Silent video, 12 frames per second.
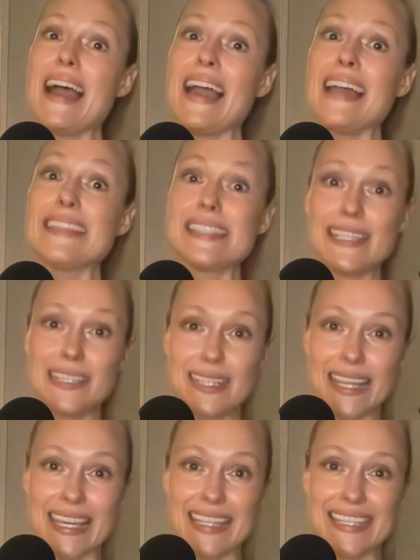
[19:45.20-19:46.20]
Until
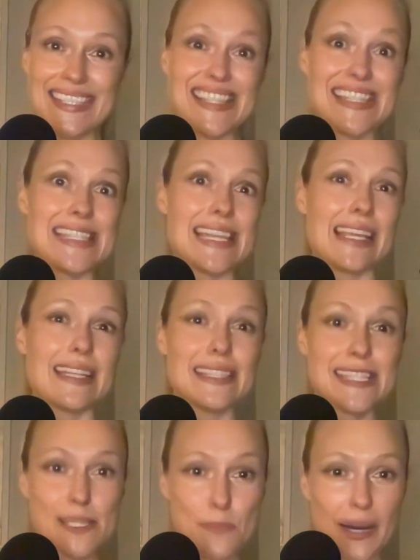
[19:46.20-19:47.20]
then, stay
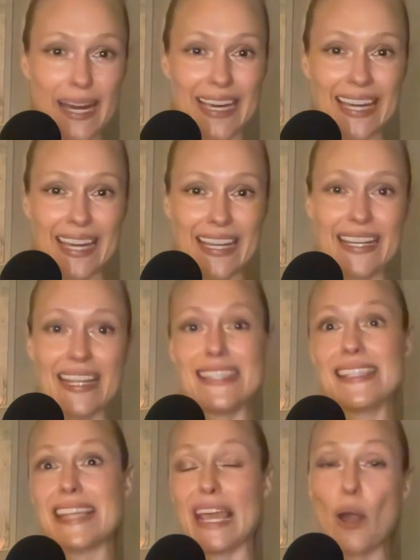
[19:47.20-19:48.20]
inspired,
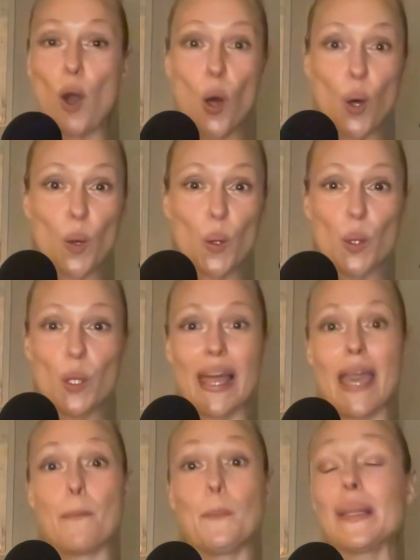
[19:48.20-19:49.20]
stay whole,
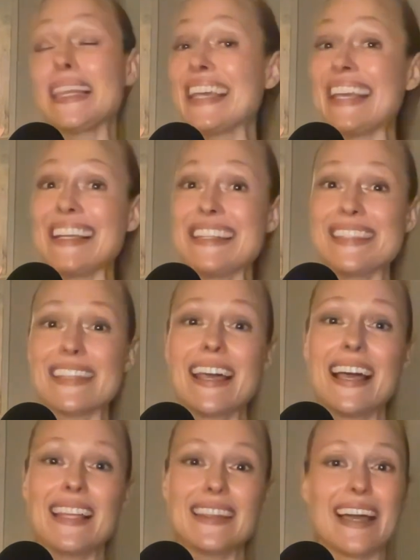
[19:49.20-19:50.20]
and please
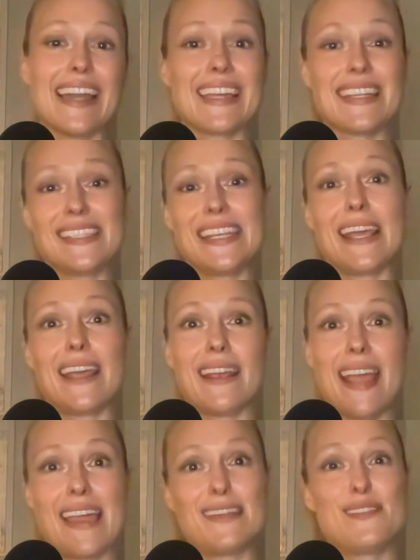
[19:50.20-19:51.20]
Like, share,
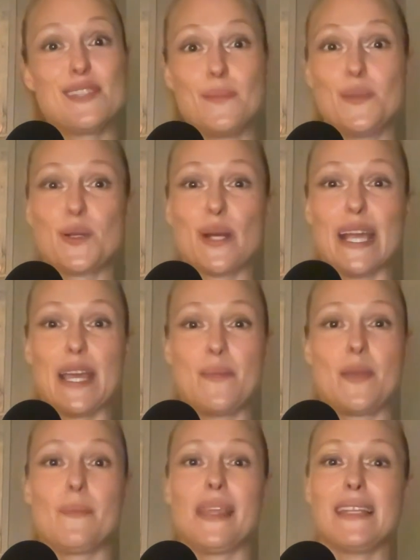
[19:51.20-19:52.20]
and subscribe.
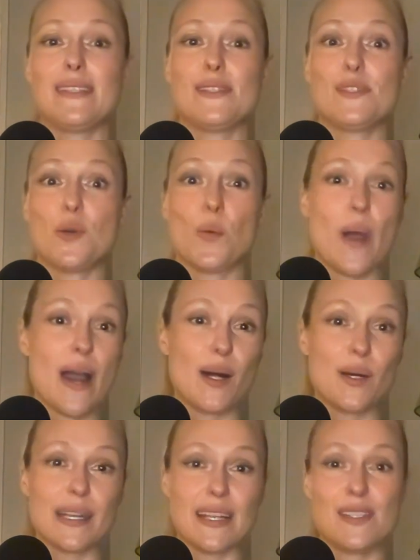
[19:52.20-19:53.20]
It means the
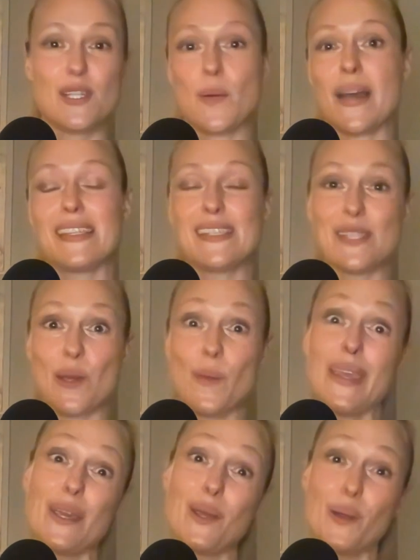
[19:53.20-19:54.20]
world to us so we
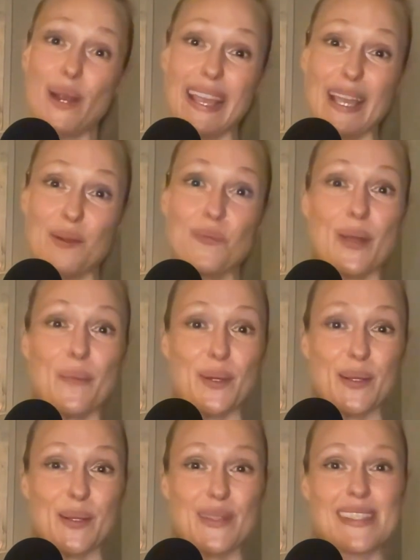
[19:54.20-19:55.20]
can create
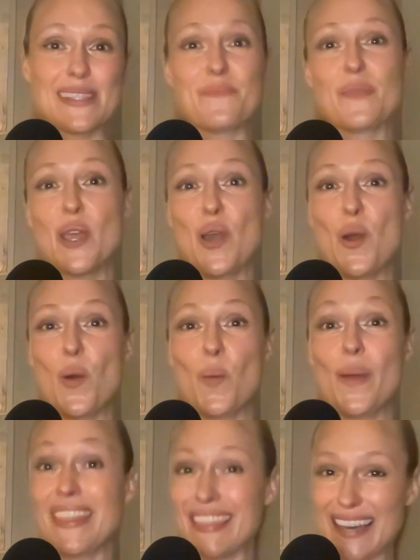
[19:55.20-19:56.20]
ripples.
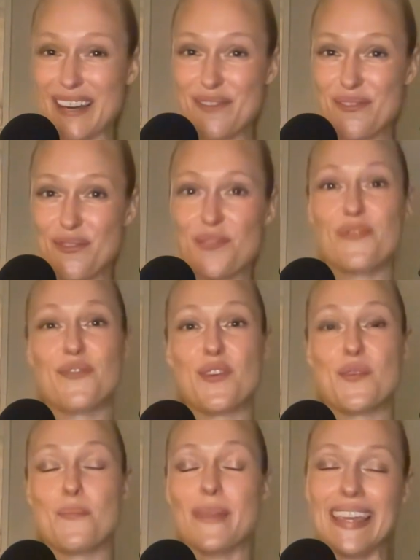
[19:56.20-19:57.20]
With love
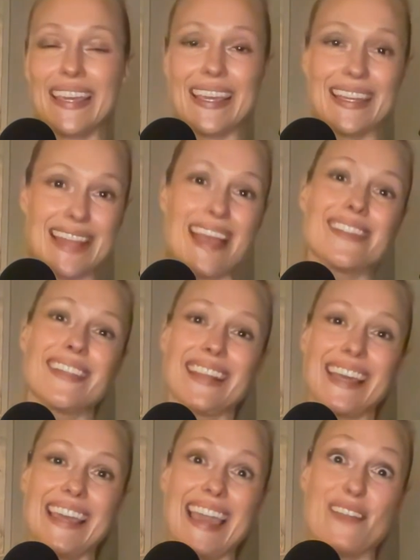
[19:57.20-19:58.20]
from me,
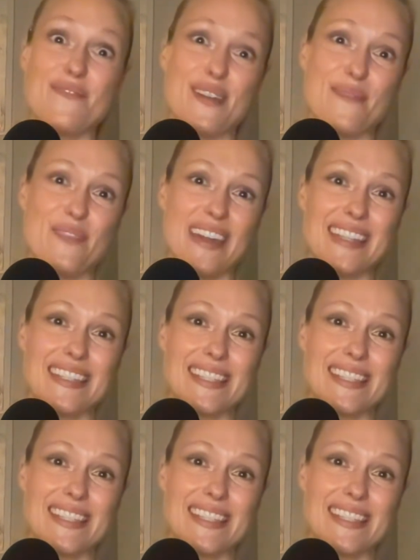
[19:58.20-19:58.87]
Natalie, and FemVed.